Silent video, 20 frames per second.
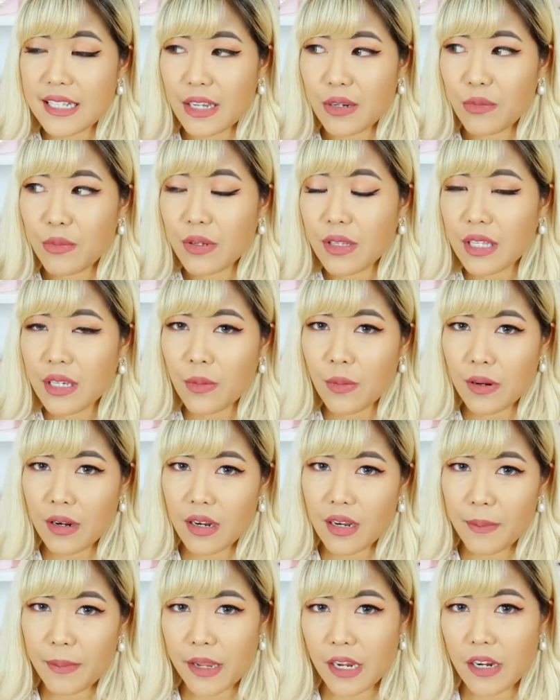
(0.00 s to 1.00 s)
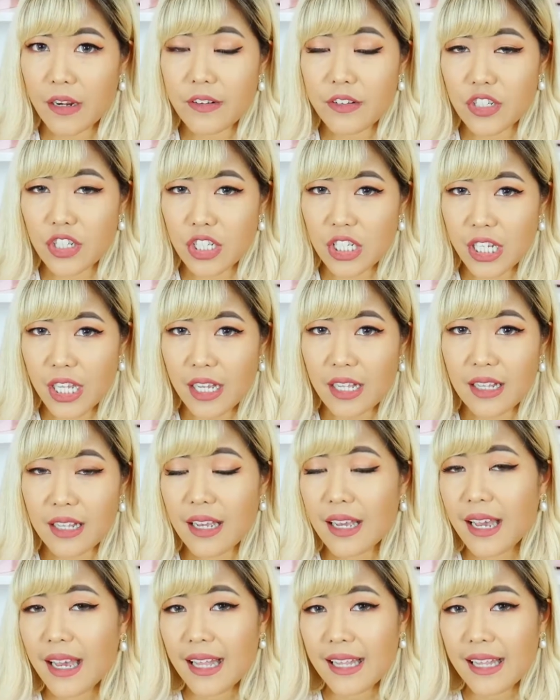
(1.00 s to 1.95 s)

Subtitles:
I really wanted a pair of Chanel